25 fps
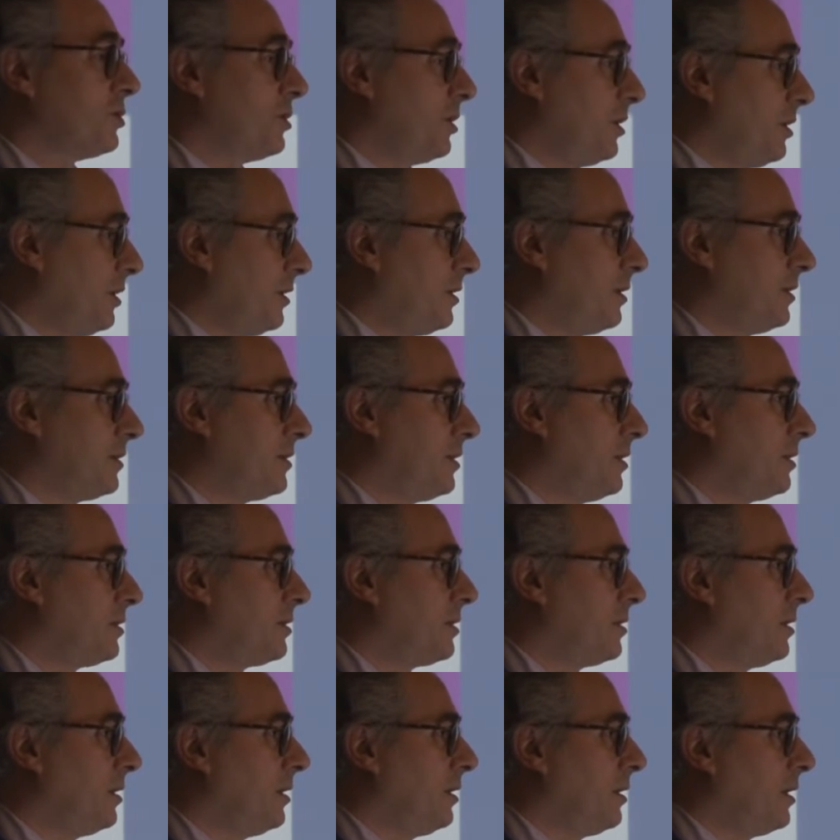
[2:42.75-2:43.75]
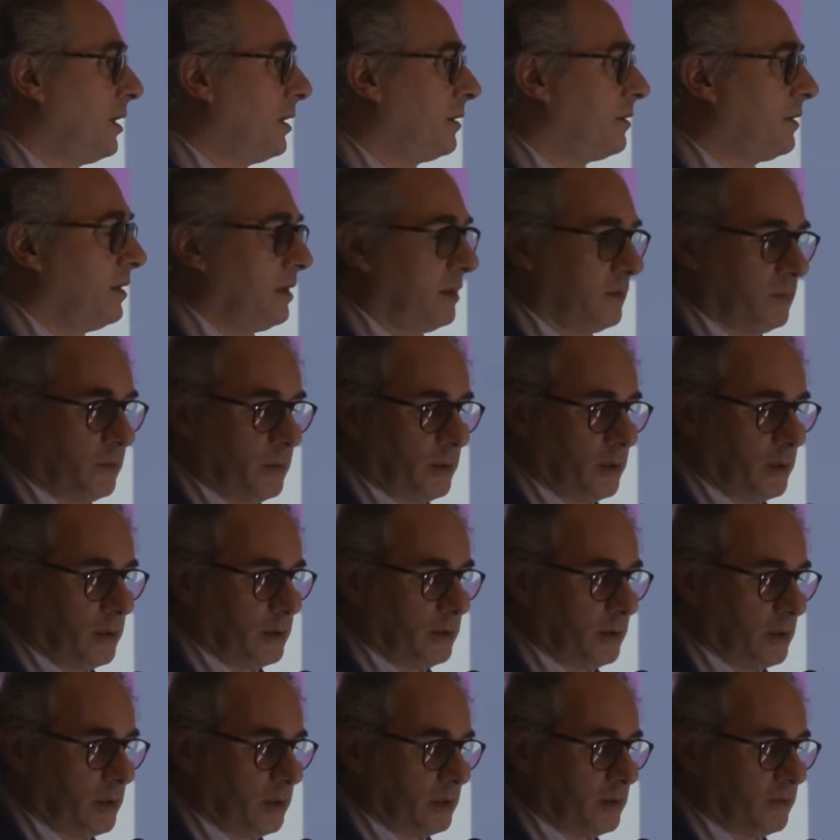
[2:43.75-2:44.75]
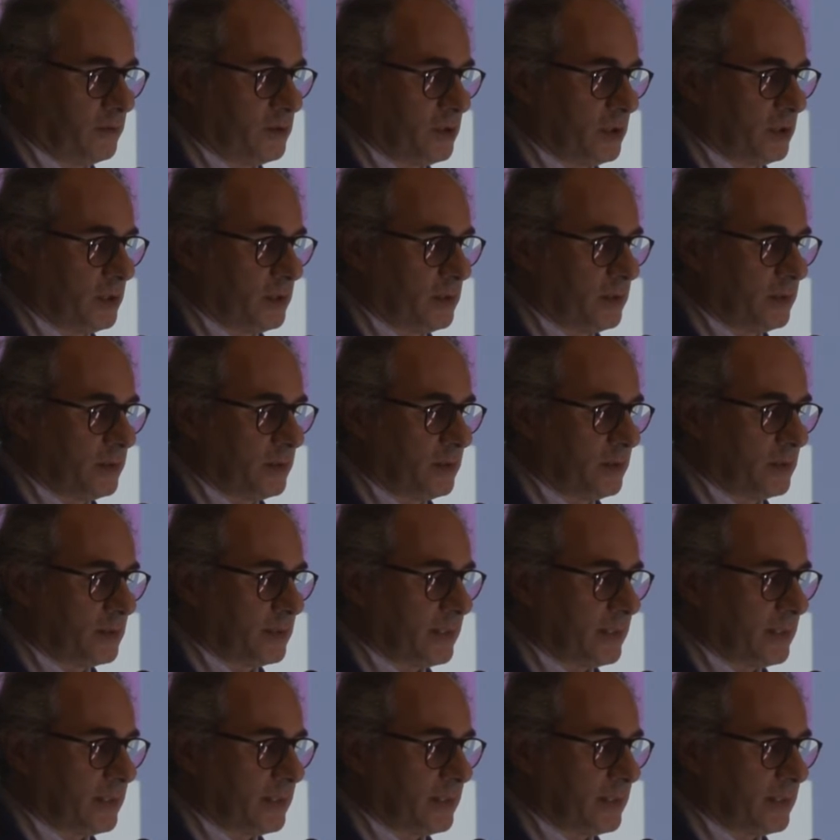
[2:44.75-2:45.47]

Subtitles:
geneticists in that network, a lot of geneticists,